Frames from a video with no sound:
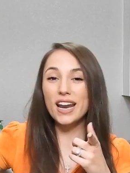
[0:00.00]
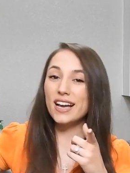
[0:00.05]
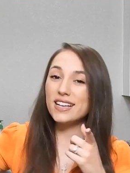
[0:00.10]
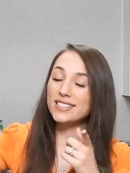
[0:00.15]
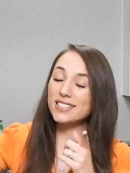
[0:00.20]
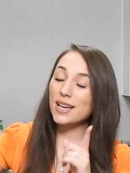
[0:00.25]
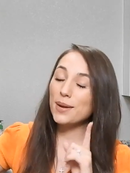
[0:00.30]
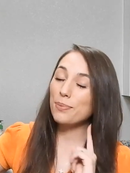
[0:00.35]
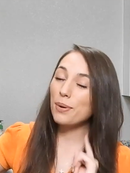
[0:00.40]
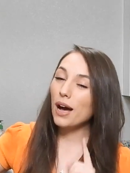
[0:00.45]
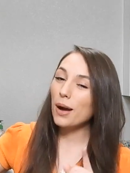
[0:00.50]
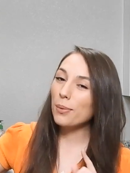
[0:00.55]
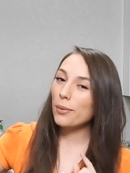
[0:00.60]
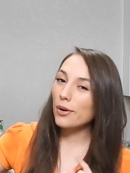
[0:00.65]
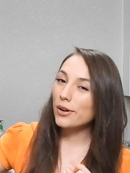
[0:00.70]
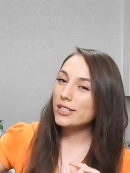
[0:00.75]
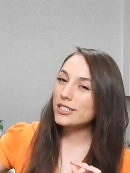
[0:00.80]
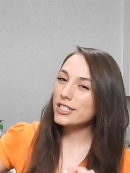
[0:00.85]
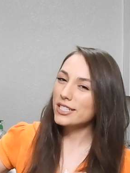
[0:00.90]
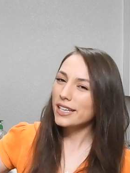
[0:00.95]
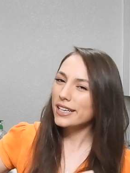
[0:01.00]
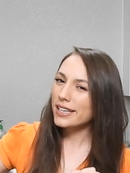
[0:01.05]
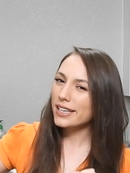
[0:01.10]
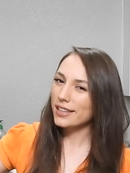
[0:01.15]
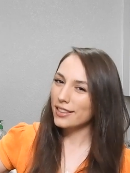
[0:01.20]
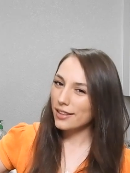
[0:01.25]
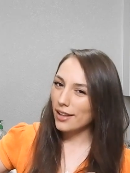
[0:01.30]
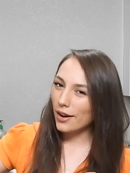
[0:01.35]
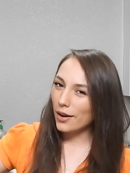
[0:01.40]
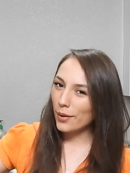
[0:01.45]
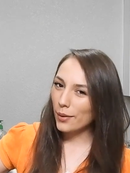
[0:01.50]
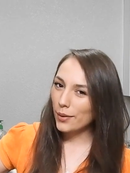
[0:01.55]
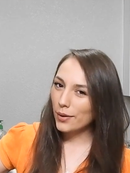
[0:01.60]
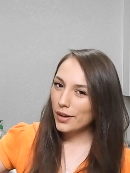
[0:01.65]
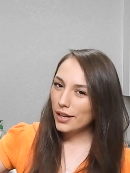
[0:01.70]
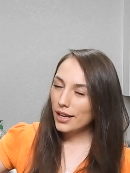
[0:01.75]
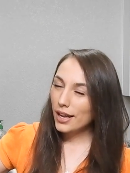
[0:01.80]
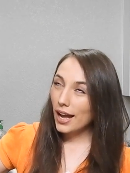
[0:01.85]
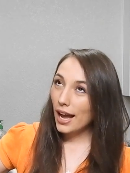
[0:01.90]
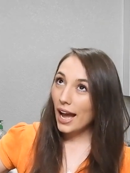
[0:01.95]
I say popcorn chicken though,
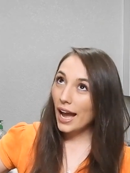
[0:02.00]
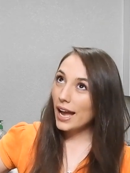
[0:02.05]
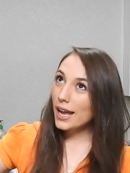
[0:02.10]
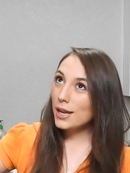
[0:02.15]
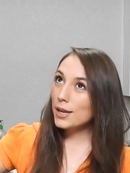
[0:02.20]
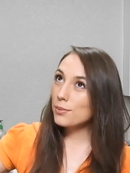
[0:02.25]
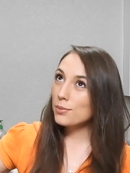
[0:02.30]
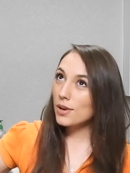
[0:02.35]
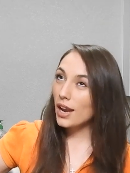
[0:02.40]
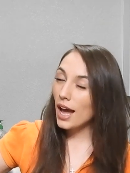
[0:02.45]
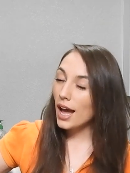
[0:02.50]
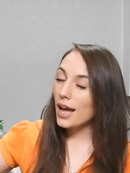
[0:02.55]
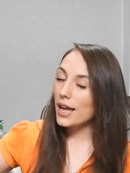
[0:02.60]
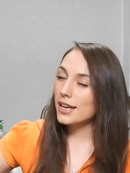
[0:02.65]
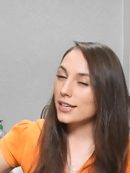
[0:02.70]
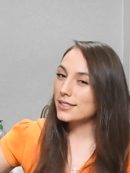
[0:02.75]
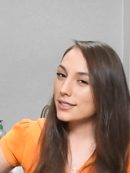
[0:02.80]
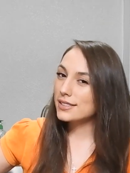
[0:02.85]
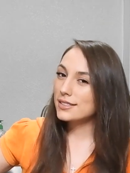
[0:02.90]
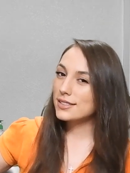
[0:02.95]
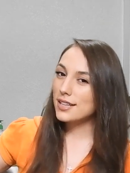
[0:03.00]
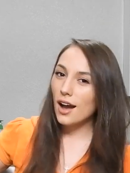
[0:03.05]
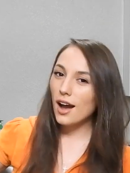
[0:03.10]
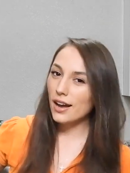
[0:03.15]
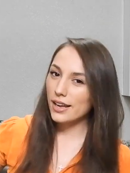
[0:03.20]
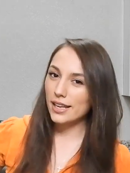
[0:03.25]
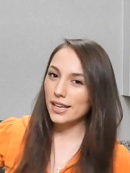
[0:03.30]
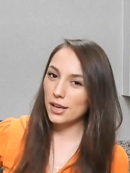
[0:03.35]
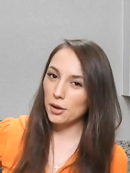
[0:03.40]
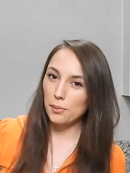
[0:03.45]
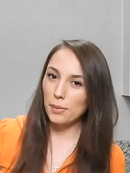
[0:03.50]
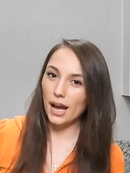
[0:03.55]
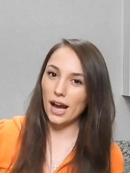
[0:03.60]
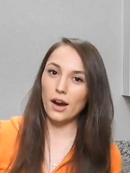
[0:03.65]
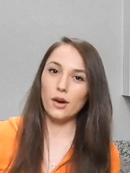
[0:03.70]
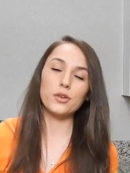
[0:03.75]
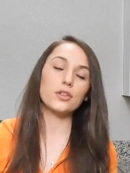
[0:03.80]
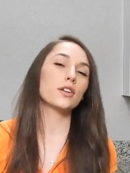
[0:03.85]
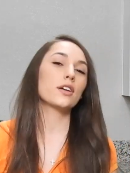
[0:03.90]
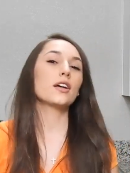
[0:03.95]
I am not talking
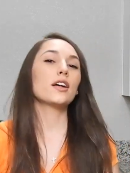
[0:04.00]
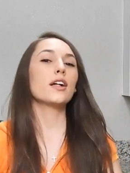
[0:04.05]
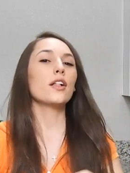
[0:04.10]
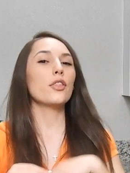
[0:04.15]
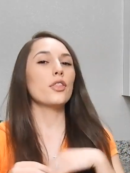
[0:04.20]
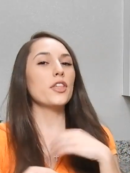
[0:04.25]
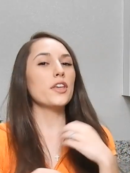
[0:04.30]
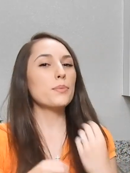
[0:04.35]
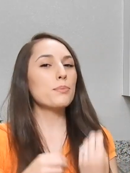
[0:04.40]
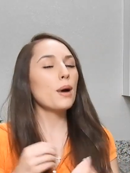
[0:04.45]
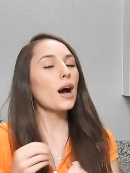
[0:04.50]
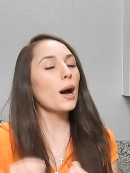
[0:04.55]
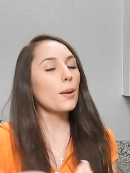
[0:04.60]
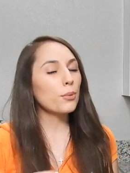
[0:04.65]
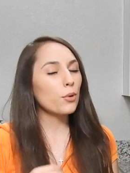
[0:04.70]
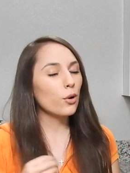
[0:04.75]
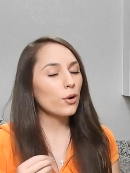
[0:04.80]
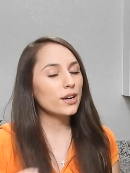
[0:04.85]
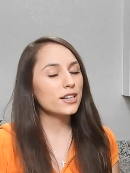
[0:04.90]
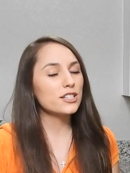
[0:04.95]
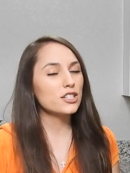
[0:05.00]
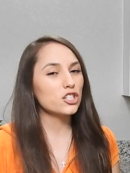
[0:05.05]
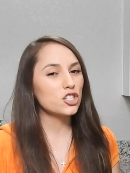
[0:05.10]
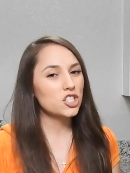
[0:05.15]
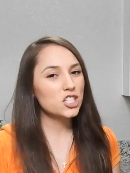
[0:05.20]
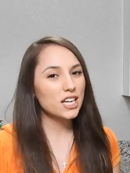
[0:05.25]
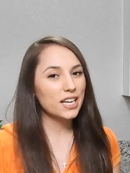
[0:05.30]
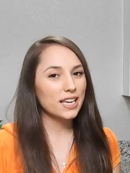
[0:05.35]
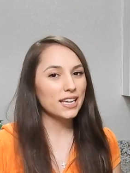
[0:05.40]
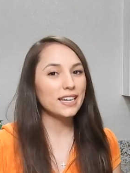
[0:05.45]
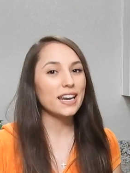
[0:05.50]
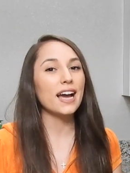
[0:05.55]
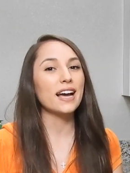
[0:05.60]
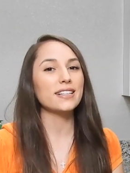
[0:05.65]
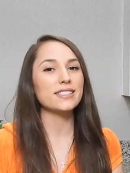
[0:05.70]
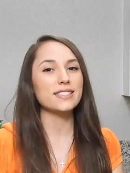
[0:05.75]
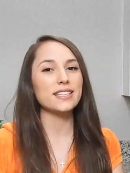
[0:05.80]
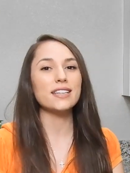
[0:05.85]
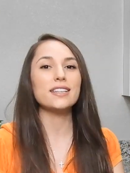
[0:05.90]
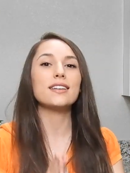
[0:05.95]
about the popcorn chicken
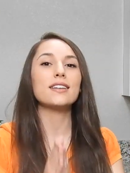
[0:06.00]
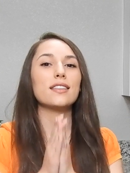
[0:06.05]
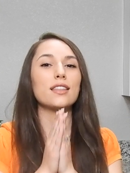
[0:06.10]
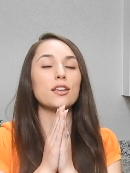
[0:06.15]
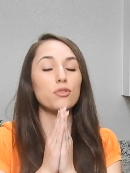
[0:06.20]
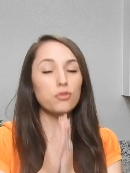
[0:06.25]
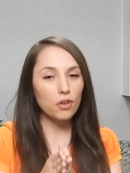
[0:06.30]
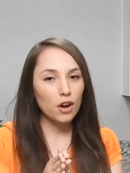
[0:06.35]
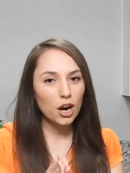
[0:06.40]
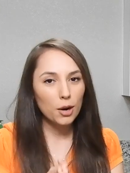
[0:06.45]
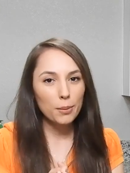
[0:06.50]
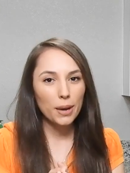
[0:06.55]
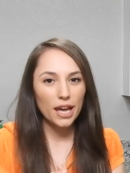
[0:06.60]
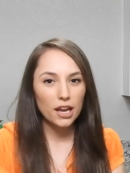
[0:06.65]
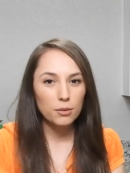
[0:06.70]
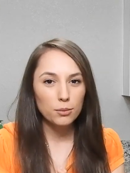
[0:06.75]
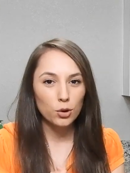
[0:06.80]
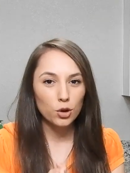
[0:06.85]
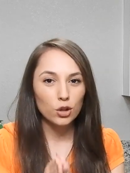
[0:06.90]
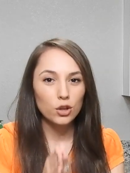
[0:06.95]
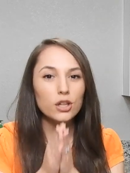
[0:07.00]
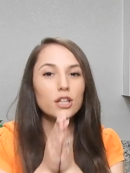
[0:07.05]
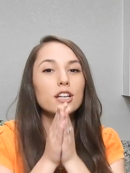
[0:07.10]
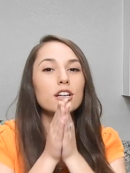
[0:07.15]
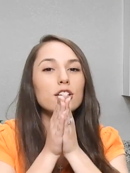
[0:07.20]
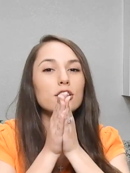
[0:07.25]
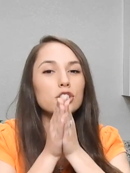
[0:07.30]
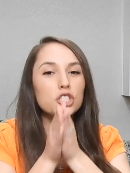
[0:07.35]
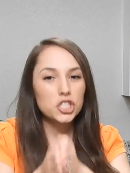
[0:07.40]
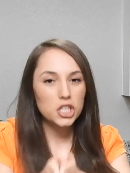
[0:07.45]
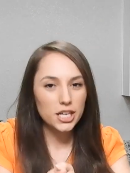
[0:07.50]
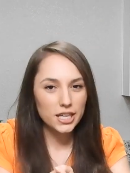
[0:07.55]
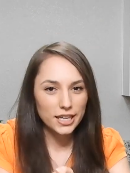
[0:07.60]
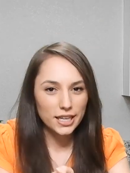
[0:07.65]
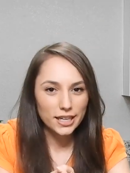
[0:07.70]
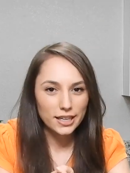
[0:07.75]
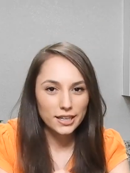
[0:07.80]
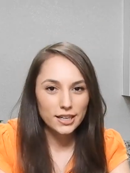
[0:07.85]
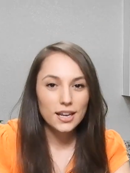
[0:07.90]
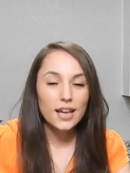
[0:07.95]
as in the farm animal
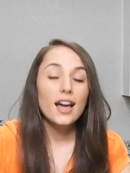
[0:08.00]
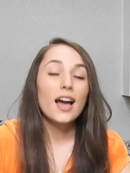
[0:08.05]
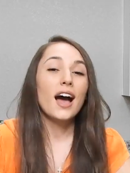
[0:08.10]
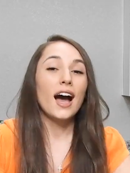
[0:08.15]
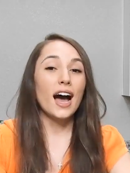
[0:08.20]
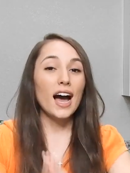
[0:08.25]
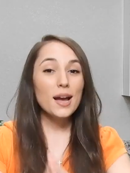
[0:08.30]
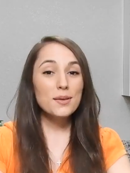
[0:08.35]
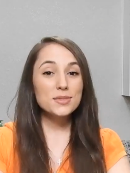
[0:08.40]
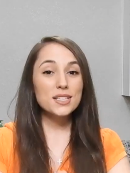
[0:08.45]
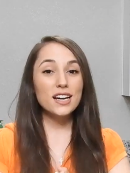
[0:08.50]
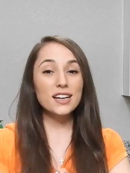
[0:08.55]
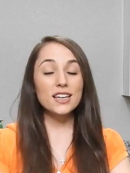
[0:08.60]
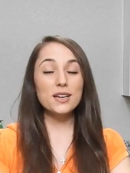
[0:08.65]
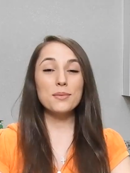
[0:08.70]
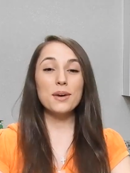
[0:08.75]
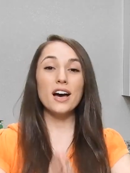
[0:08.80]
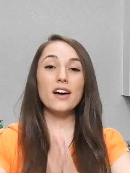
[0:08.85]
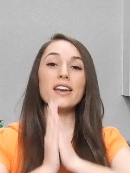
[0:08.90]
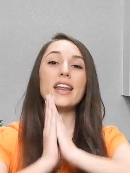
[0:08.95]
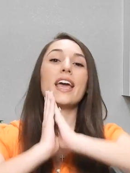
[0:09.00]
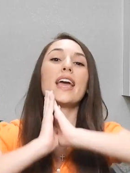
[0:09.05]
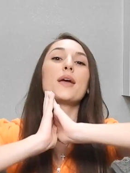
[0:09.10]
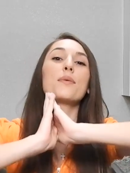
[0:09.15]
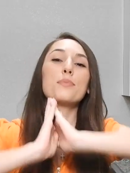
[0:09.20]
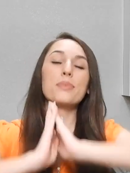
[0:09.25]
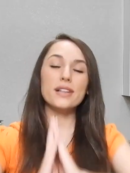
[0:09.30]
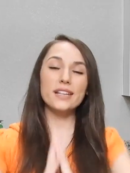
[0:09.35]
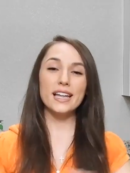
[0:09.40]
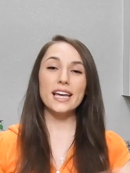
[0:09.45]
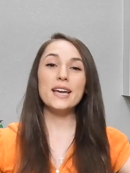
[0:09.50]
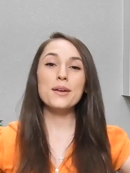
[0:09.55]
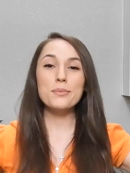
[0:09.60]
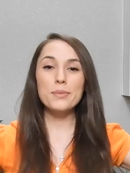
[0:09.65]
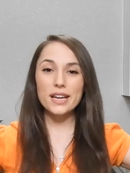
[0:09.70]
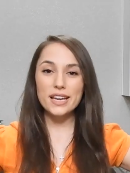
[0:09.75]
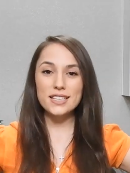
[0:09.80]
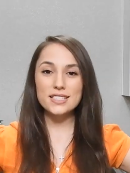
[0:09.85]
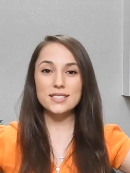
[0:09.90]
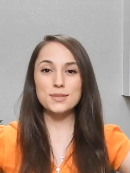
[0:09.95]
chicken. I'm talking about a
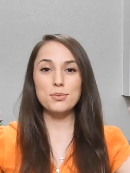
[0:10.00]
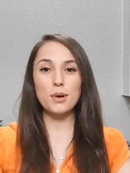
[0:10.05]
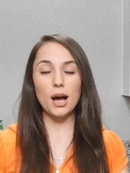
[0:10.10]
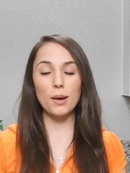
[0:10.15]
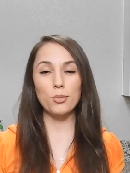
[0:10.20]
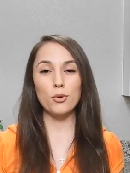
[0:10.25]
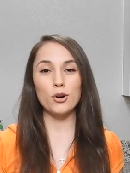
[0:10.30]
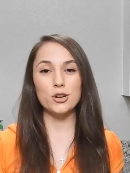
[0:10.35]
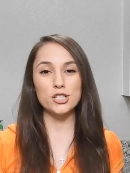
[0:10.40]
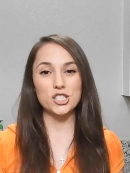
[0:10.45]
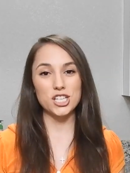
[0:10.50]
plant-based popcorn